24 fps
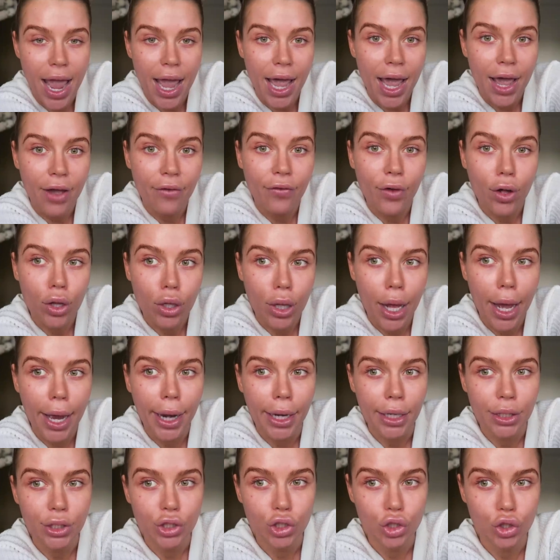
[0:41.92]
I have
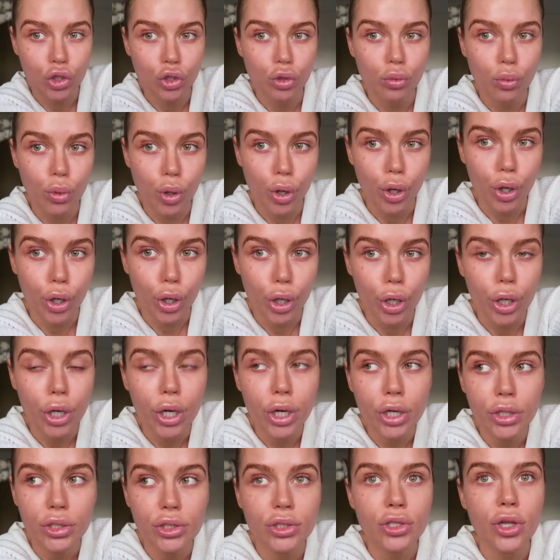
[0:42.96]
clients
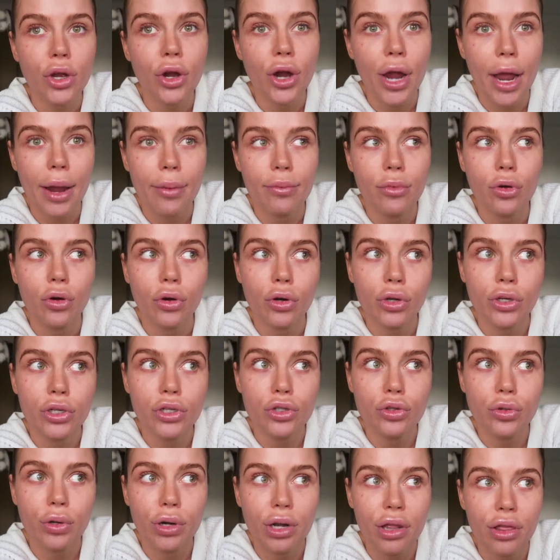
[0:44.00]
tomorrow, so I'm not going
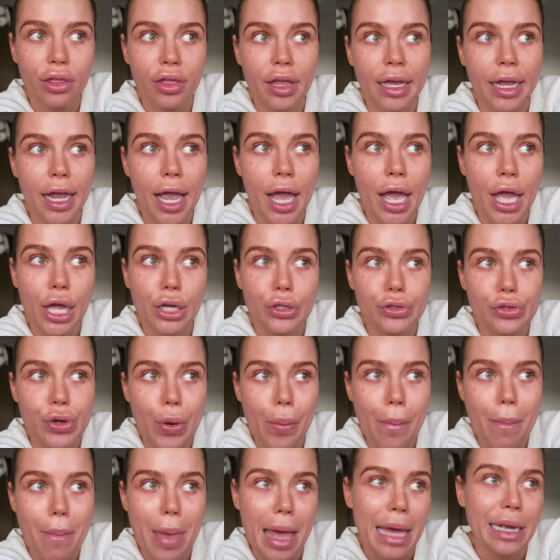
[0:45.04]
to do anything
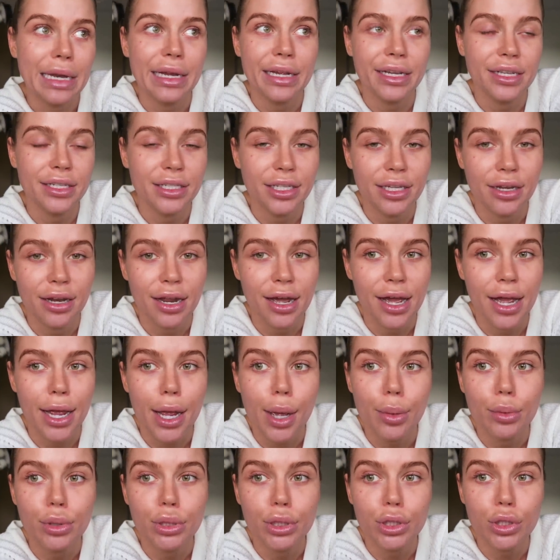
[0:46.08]
dramatic
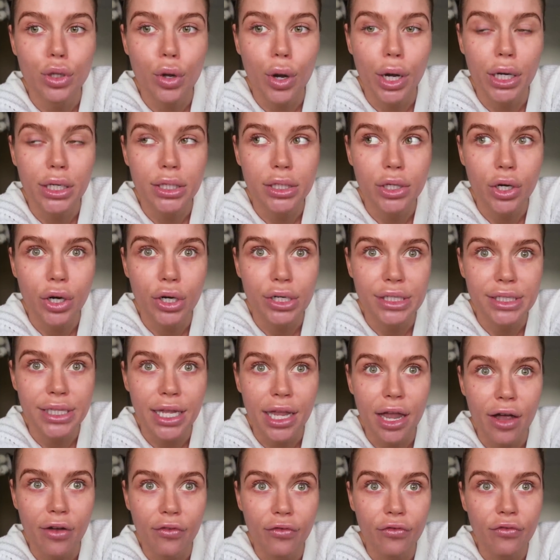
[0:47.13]
tonight. I'm just going to go
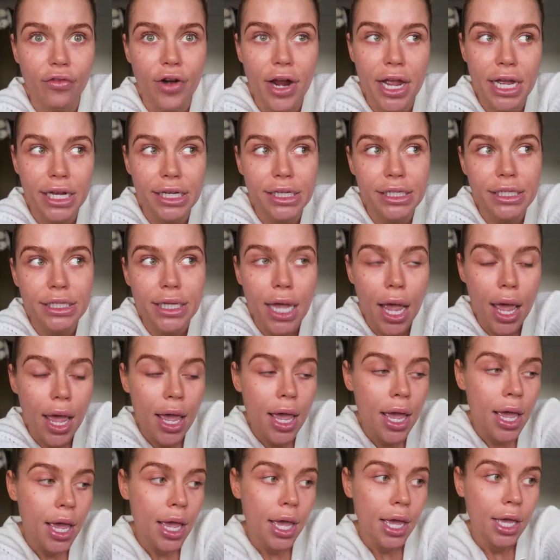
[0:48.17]
see a friend.
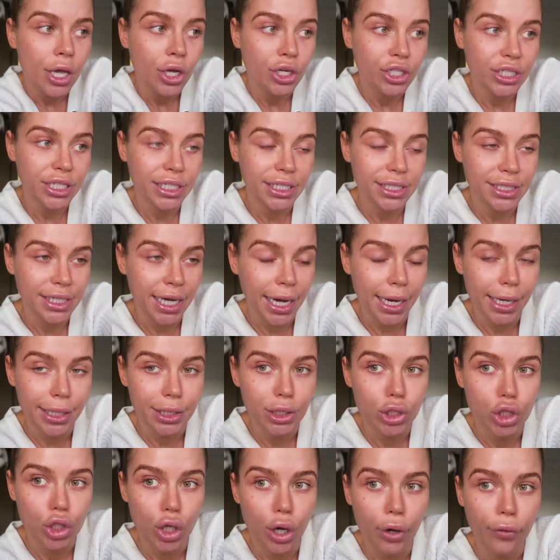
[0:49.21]
She's staying
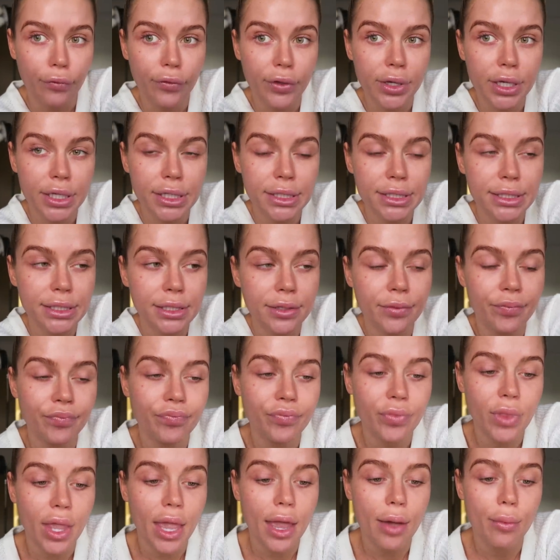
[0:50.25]
in Surfers,
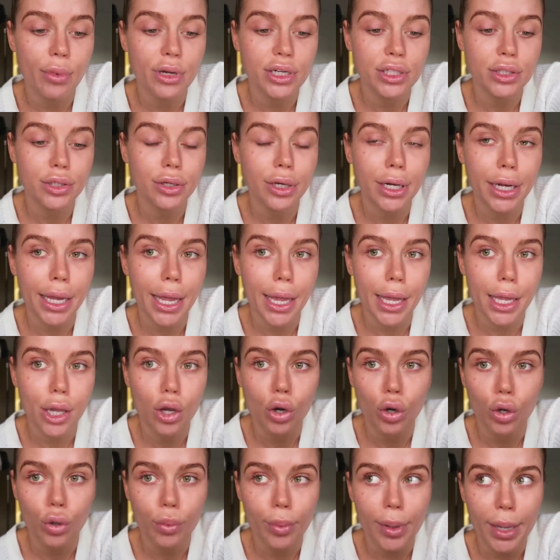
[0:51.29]
and we're just going to
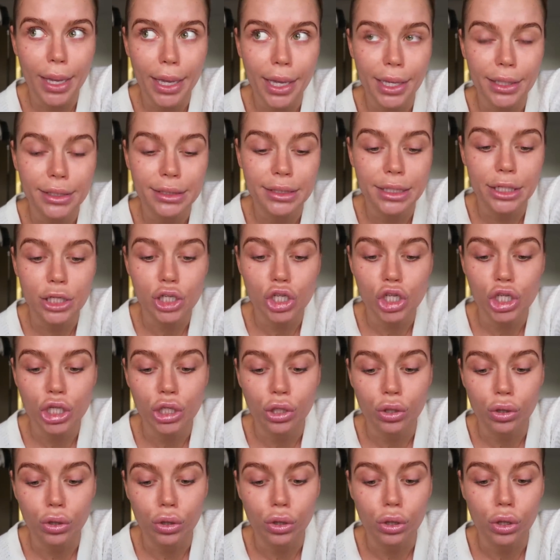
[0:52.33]
get Uber Eats and
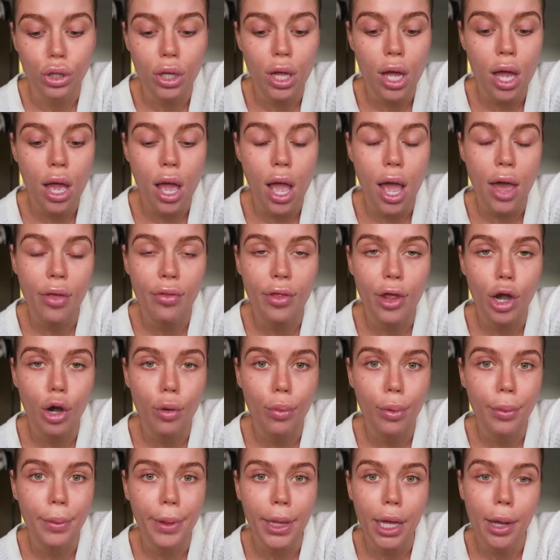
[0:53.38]
chill, and then
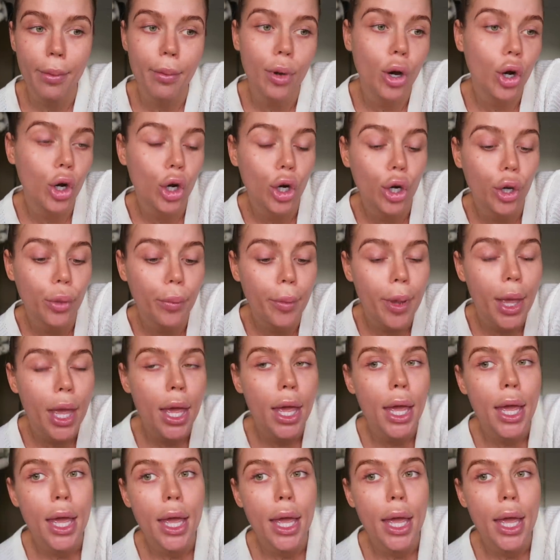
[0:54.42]
I'll probably come home,